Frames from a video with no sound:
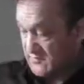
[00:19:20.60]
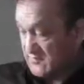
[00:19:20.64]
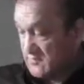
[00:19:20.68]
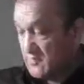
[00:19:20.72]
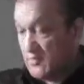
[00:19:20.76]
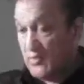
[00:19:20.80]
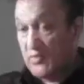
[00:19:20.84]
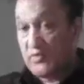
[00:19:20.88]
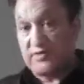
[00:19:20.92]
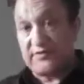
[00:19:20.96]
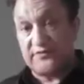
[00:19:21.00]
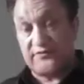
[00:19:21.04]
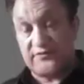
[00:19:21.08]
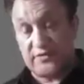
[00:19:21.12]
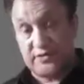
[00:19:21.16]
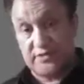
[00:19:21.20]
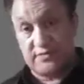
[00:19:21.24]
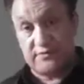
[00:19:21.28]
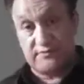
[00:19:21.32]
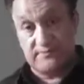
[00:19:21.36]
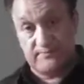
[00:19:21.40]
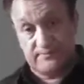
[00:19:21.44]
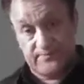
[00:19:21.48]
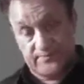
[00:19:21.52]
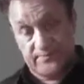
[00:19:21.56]
All of you
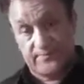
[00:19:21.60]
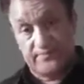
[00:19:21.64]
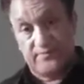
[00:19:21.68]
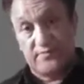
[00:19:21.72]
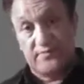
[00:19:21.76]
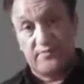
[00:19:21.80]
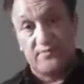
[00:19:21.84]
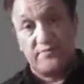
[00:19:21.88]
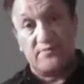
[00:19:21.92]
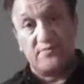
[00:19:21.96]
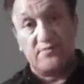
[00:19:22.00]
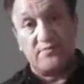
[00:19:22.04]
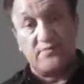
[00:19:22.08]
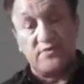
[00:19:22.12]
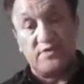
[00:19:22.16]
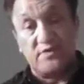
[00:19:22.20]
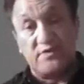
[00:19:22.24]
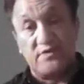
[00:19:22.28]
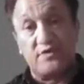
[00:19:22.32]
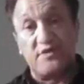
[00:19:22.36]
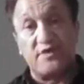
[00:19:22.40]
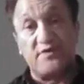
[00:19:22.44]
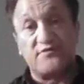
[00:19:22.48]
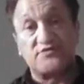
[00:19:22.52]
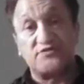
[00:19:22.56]

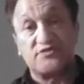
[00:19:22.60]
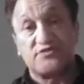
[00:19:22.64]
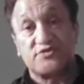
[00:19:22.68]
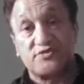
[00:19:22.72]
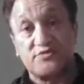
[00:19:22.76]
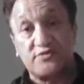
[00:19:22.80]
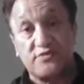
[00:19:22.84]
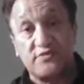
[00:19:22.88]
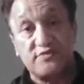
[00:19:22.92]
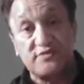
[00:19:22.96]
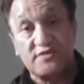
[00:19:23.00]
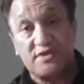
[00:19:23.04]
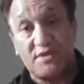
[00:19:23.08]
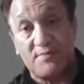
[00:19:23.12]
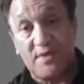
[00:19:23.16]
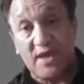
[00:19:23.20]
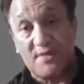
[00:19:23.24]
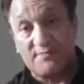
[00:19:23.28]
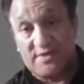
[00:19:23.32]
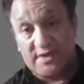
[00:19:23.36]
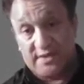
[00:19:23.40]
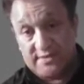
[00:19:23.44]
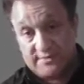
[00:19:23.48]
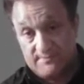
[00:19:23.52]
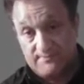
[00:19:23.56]
who have screwed the
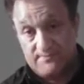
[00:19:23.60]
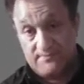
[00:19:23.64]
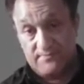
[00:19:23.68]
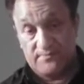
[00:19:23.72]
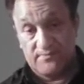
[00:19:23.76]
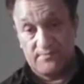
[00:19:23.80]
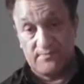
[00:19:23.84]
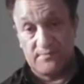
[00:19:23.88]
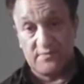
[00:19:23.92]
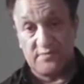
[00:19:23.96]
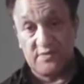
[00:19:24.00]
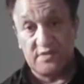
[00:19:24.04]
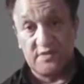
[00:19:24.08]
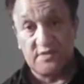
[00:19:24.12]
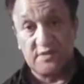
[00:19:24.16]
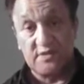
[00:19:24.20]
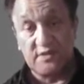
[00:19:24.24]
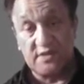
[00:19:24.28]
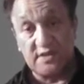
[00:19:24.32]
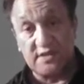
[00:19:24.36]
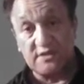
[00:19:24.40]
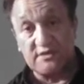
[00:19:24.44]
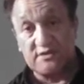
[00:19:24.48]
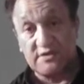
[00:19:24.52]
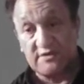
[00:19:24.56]
public,
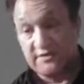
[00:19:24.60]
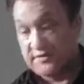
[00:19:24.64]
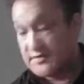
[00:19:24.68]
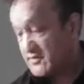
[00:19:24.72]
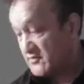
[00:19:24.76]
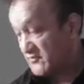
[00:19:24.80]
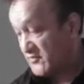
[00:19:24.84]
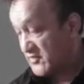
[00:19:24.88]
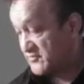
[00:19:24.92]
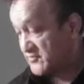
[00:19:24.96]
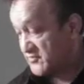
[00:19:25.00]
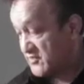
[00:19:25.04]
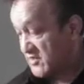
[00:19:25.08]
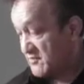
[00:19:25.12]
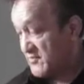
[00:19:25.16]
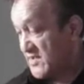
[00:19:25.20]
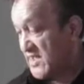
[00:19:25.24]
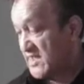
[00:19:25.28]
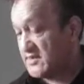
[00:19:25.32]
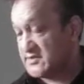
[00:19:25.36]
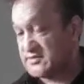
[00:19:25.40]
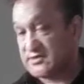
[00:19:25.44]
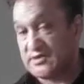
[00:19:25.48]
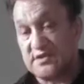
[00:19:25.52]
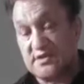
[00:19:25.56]
including the Rothschild
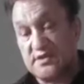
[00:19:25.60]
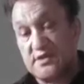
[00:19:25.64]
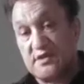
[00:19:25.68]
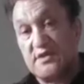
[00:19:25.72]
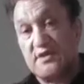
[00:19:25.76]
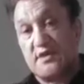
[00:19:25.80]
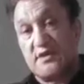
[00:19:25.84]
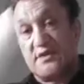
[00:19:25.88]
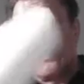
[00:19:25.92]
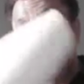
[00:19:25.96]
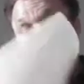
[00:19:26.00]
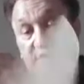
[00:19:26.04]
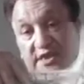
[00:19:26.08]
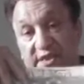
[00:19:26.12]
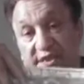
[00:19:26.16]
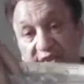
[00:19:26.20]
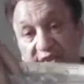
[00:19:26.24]
Bank, you're